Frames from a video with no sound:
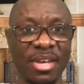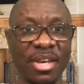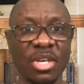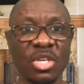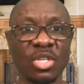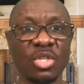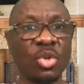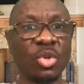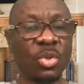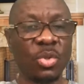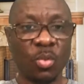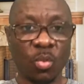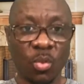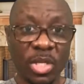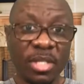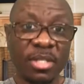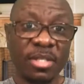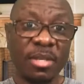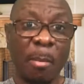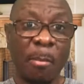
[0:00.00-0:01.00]
So which
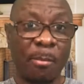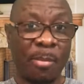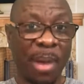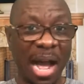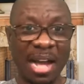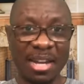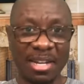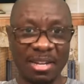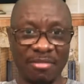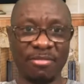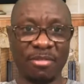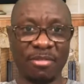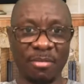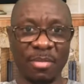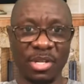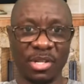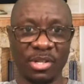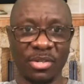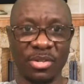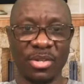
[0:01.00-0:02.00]
is a bad
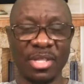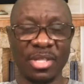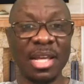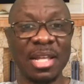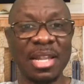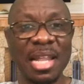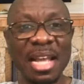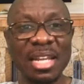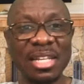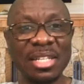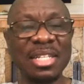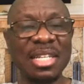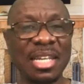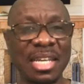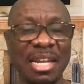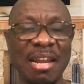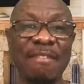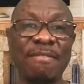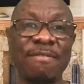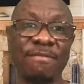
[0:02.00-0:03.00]
information that actually
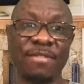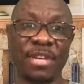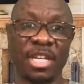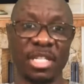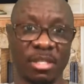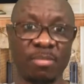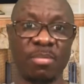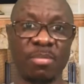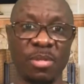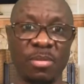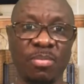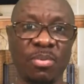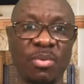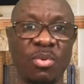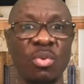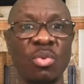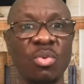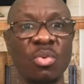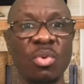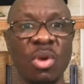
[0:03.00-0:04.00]
can affect people
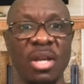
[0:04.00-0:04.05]
who